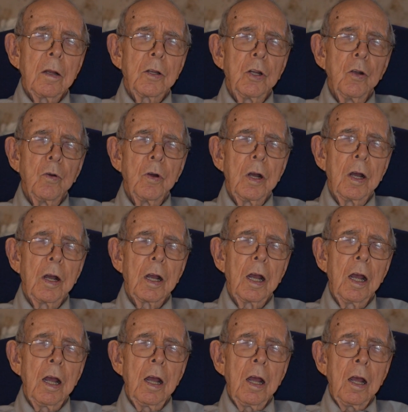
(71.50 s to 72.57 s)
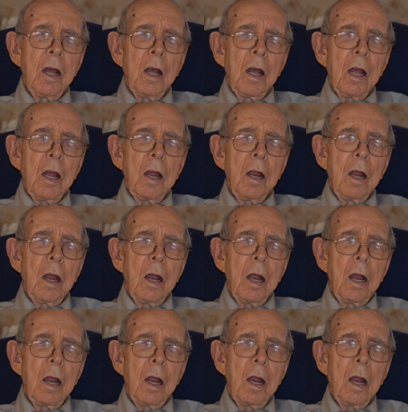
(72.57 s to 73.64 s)
So this way you
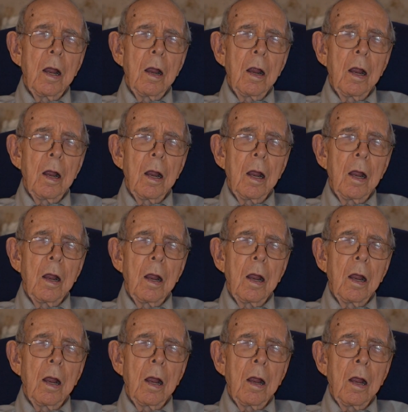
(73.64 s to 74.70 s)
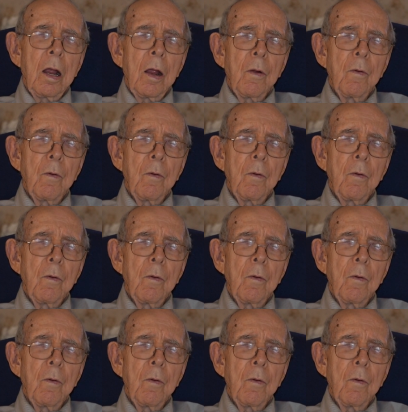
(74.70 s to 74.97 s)
straddled kind of over the submarine?